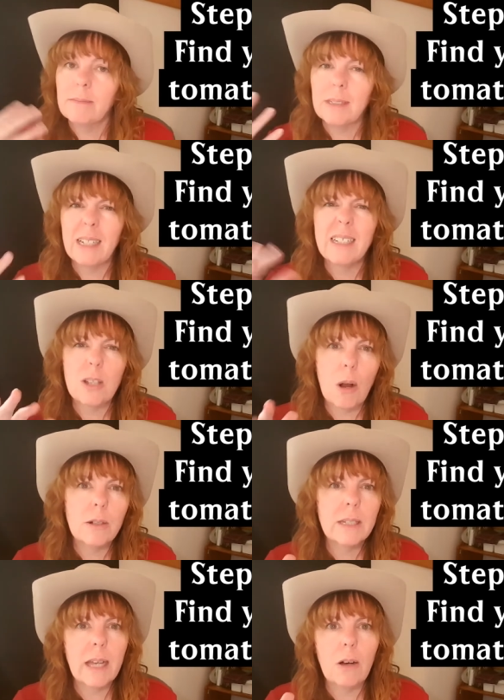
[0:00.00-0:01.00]
And it's
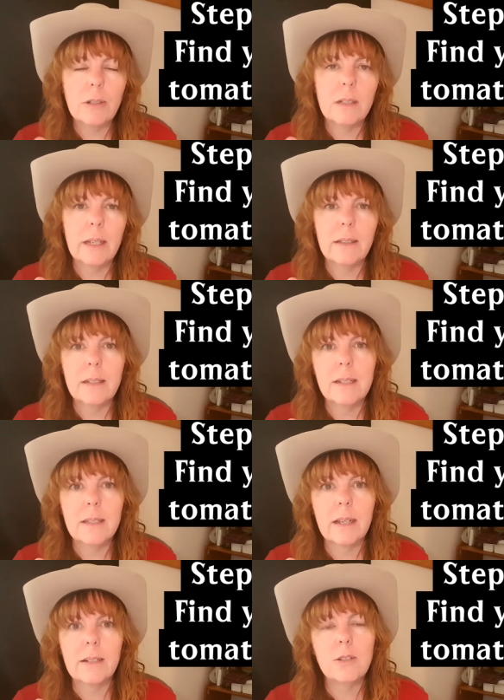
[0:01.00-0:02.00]
hard to calculate these
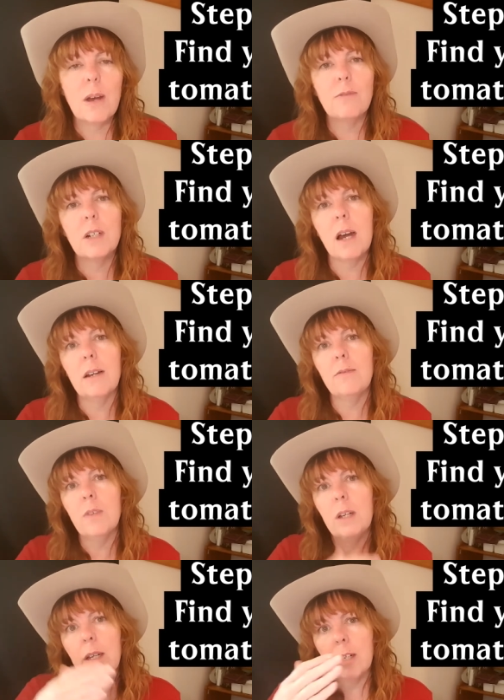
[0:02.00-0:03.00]
things. You have to kind of
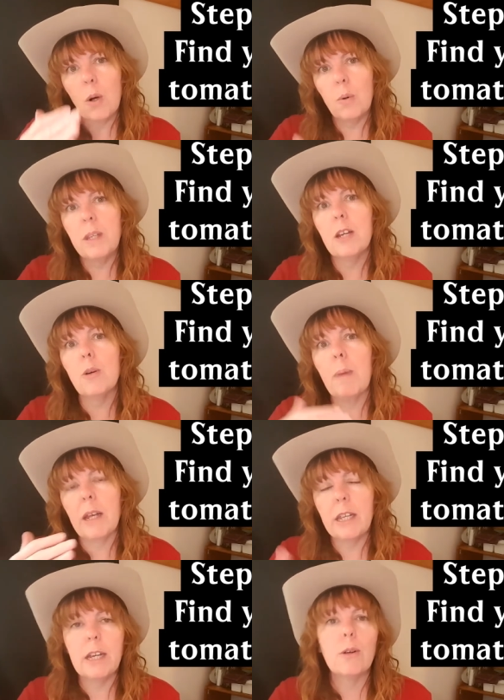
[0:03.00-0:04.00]
go year by
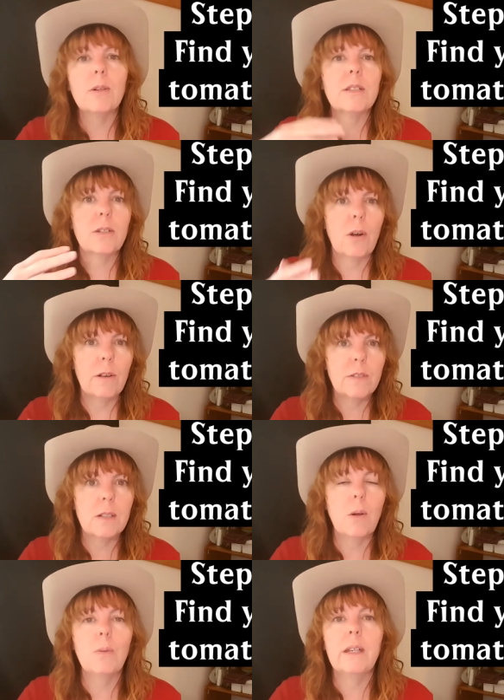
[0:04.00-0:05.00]
year and start off
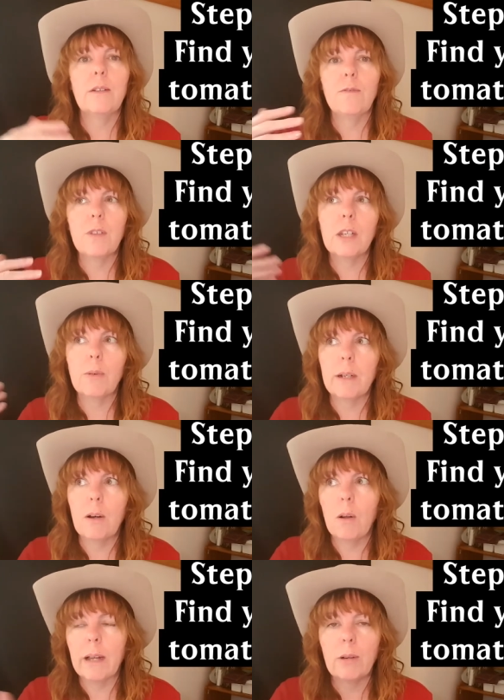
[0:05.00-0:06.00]
slowly and figure it
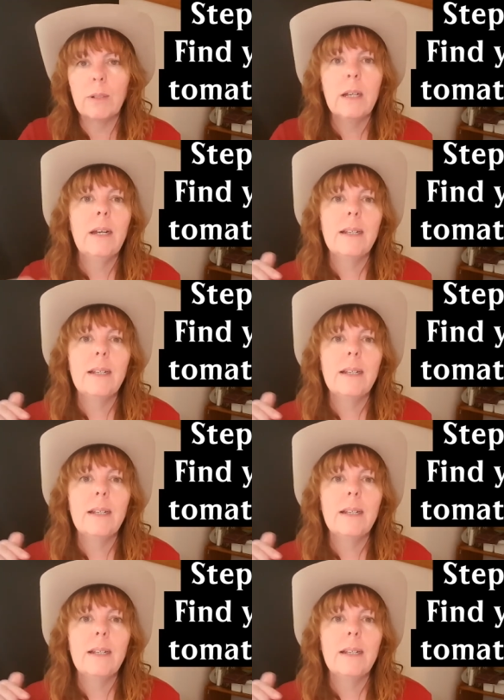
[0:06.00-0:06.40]
all out.